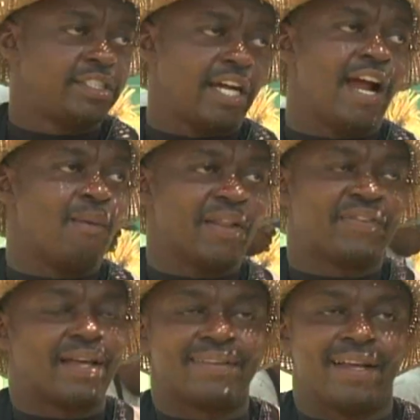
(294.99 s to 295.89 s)
sharing
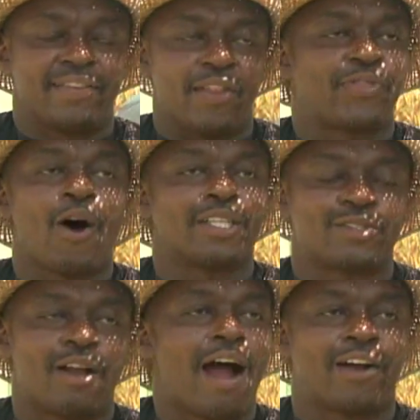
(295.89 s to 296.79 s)
with us their, their
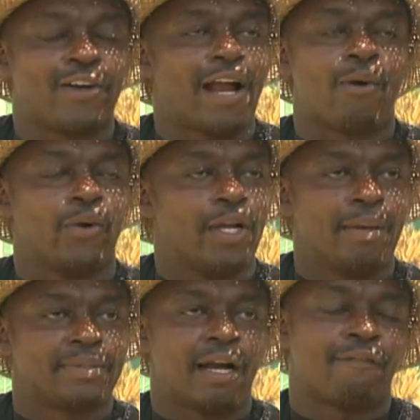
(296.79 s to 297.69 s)
thoughts on how good our
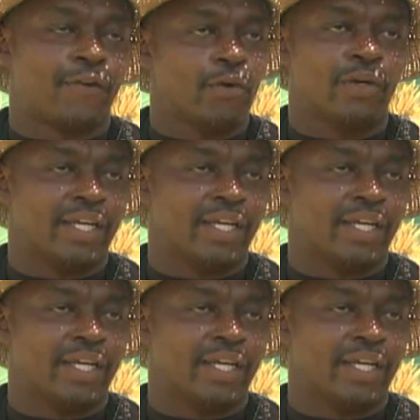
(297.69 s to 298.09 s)
ribs and our food